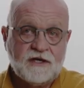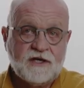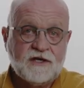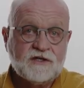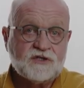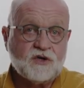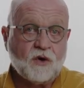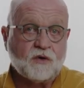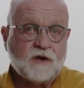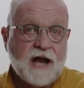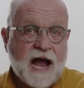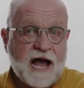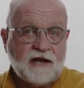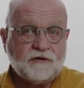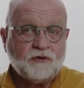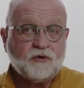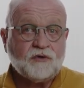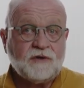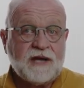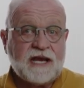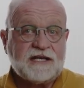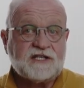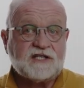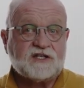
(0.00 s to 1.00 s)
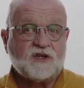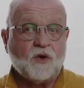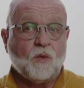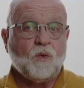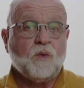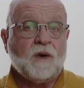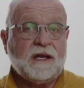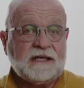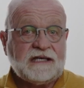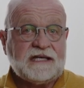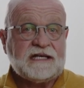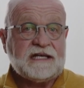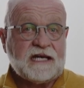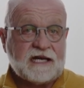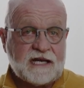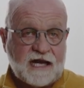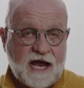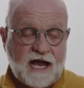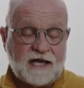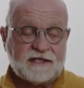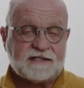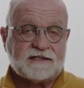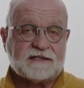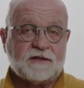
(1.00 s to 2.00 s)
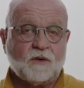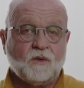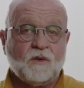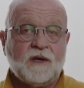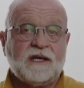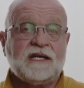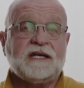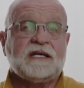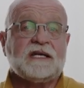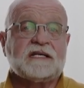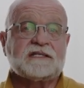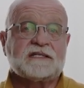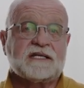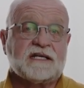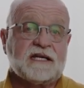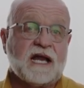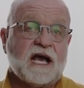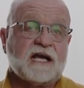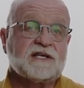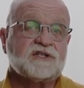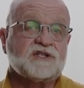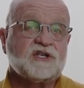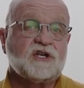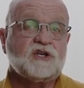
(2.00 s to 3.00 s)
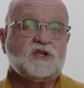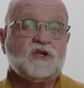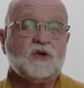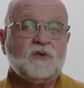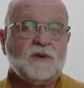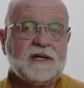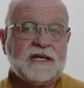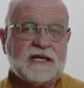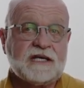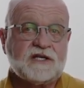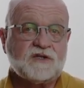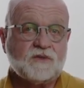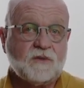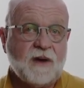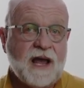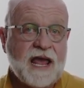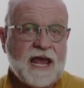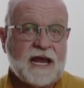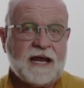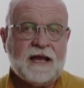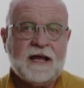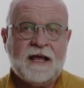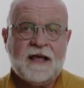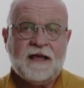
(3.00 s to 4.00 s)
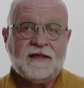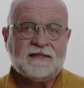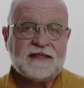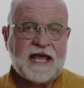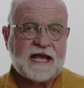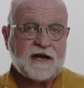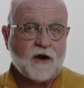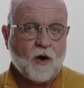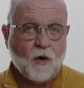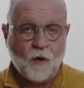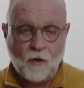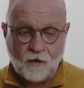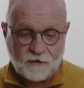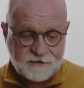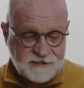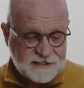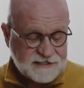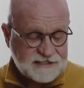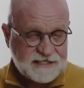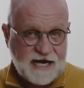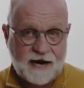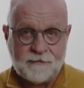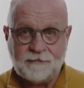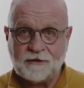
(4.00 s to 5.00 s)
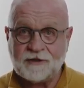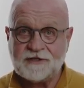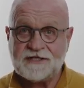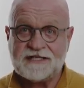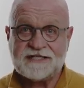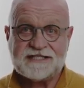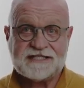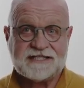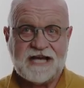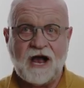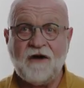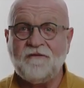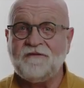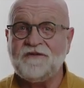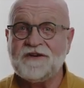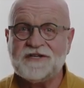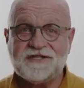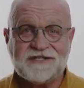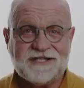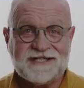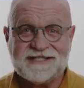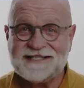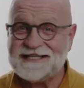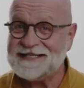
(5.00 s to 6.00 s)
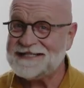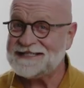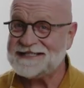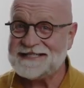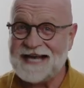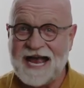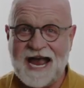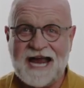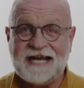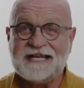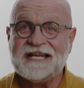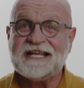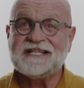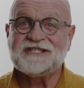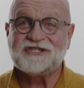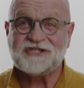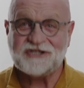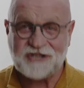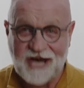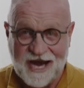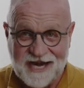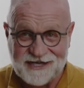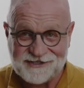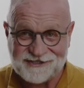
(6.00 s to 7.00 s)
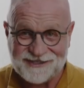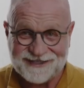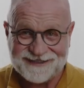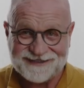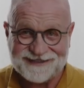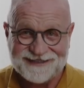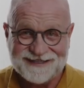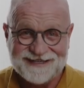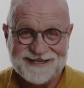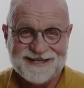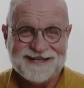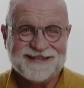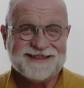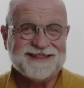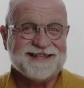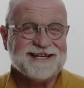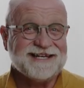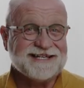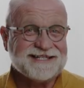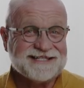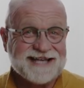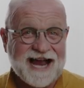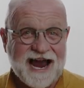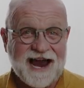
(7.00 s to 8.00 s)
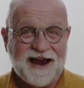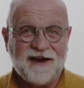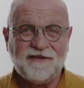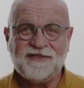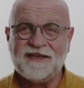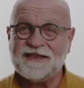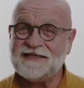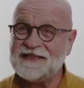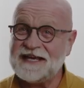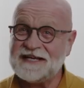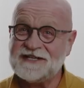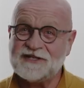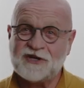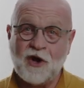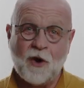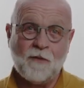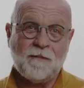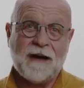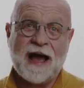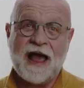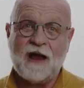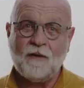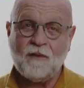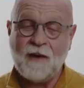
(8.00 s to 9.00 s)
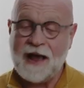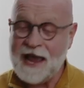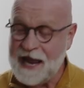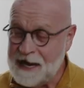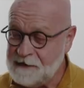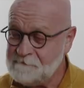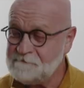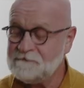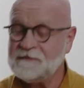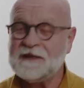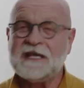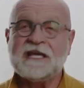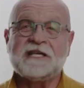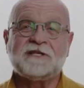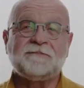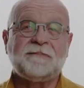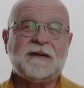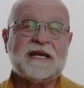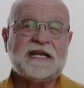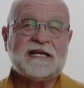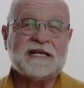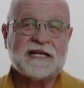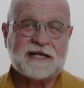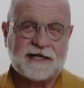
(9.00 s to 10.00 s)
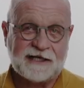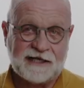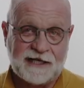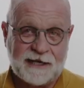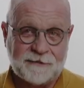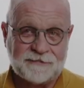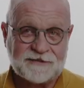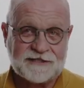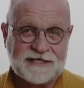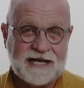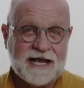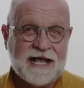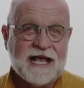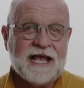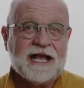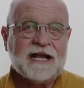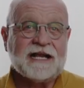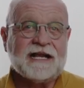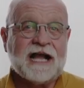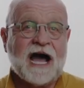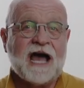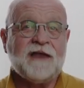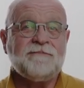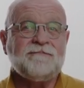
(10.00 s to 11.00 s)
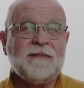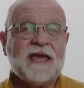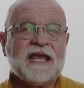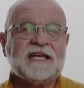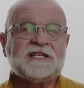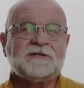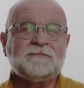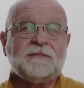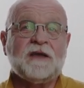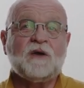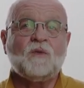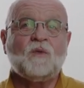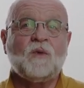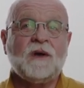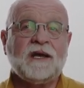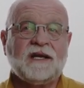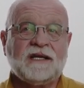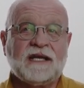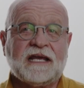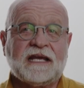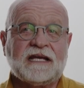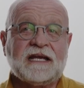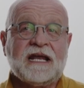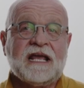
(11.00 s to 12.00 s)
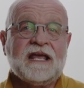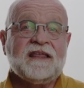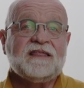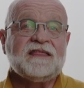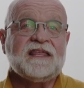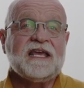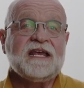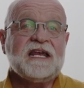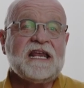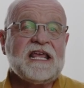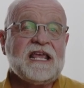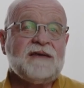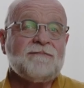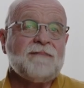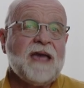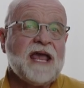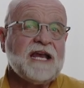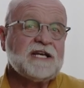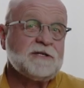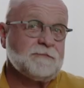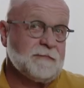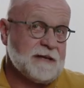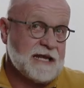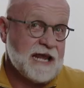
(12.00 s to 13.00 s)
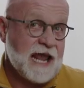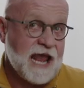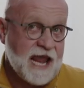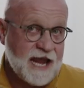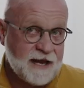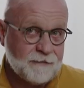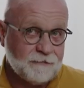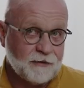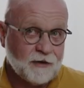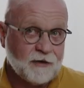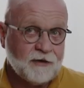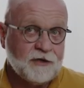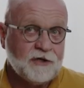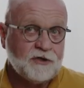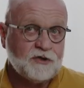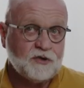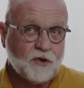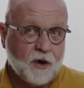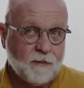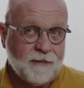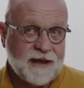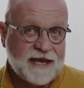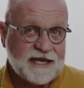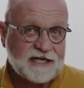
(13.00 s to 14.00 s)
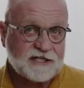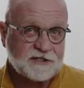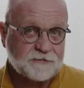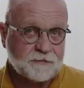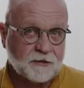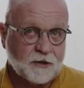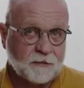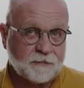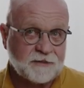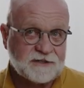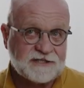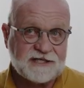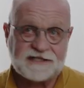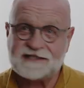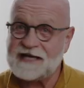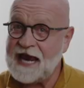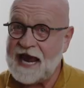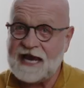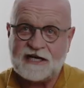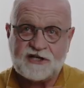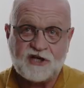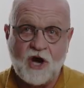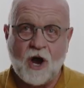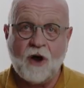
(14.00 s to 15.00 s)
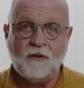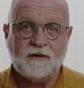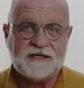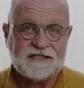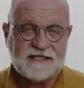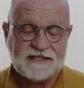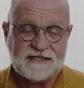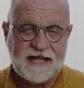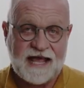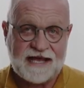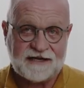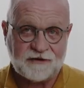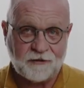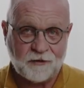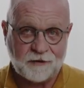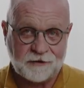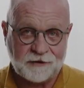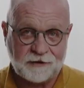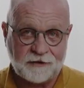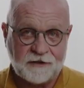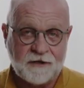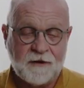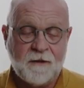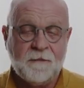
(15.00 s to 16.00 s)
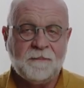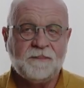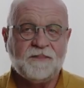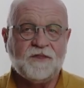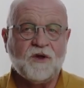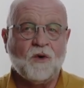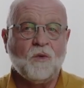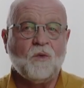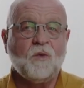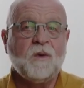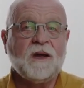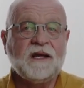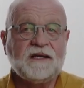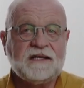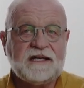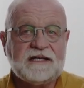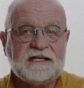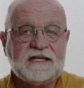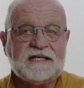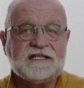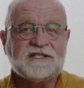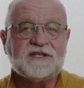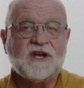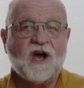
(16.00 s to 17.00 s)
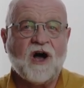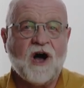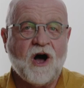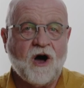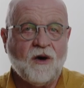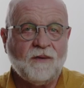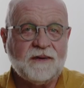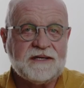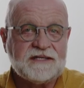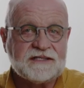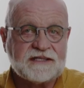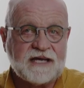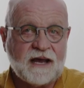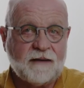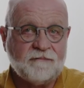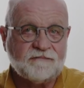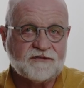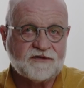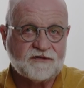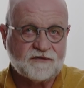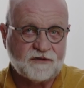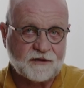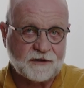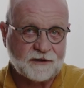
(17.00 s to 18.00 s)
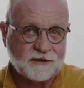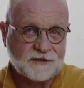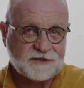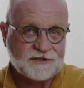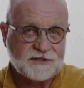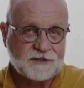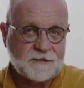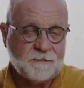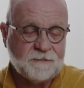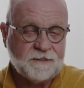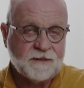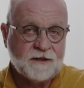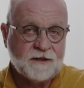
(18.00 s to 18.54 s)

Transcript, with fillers: So God creates the willing in us, willingness in us to do it his way. That old stubborn selfishness inside is changing. The desire that things go my way is being eclipsed. God makes me willing, then he makes me able to obey his purposes. And it's always in that order. The willingness always comes first.